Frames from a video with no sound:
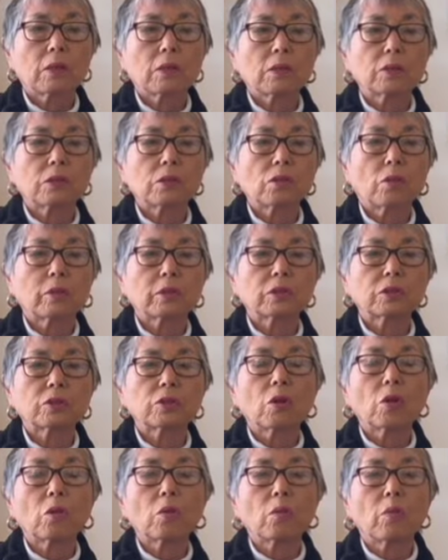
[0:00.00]
So it's
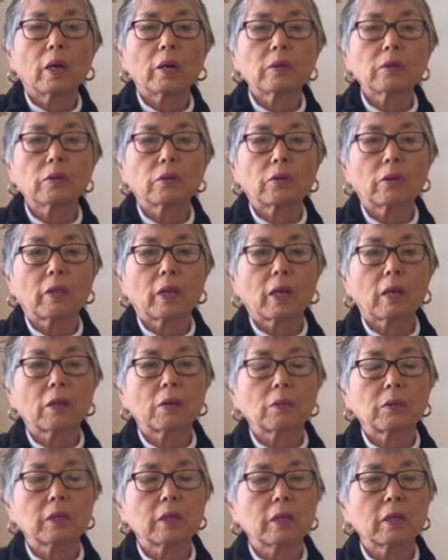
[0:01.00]
no wonder that it
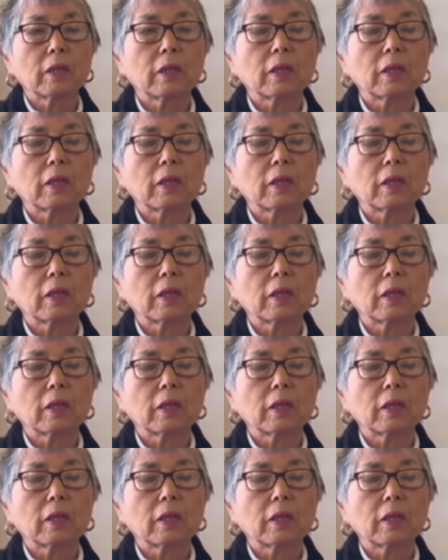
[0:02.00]
didn't